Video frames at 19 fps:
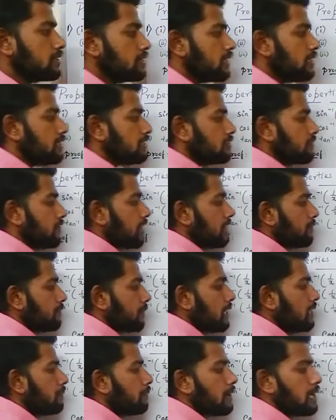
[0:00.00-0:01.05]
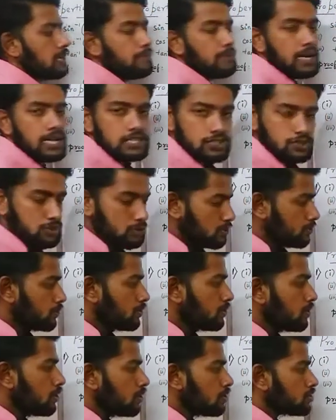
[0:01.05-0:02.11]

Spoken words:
Right? 1 by pi by 2.